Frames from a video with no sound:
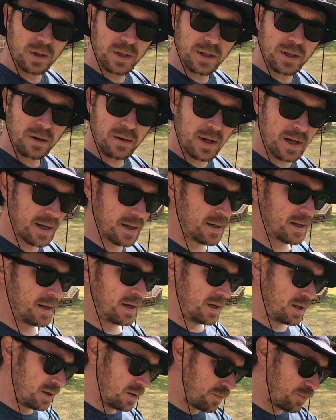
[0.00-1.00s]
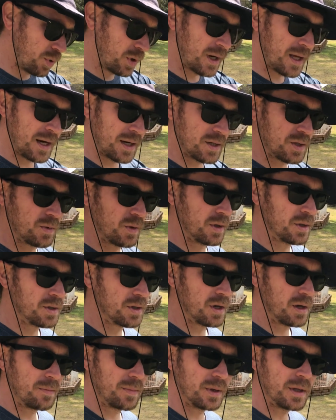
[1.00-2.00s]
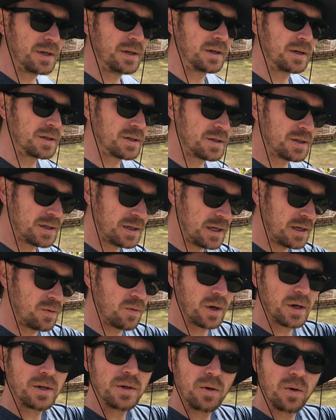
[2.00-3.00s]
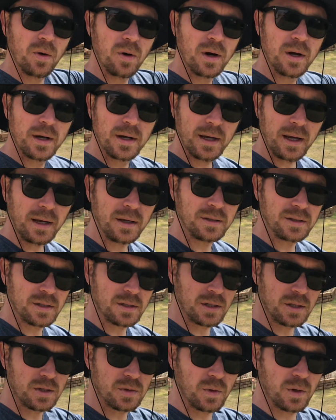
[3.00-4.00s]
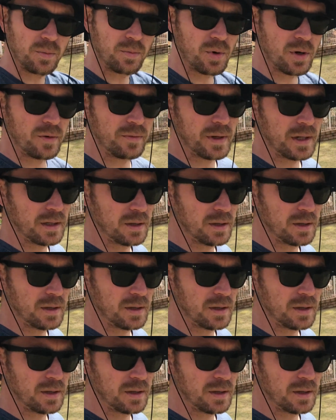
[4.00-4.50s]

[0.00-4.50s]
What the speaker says: in the ground, you pull out a soil sample, and you can see what your existing soil profile